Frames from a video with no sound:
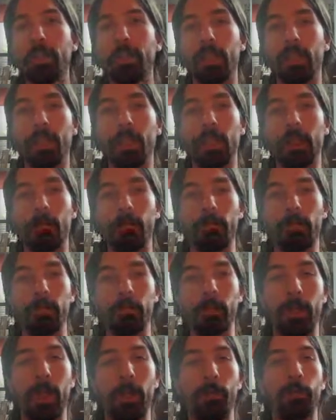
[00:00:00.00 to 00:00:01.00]
Um,
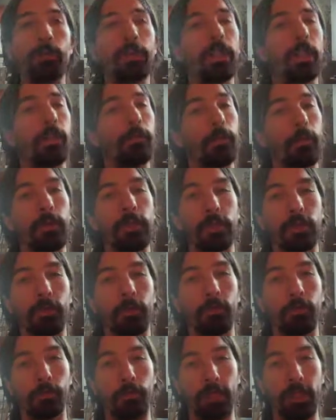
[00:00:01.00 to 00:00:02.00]
we are losing information in the
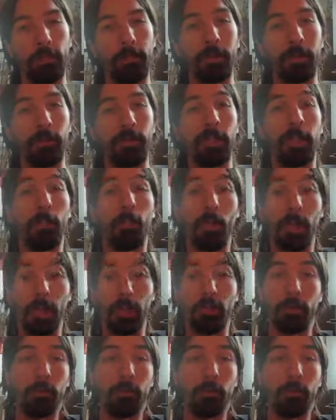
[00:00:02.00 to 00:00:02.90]
process because there were some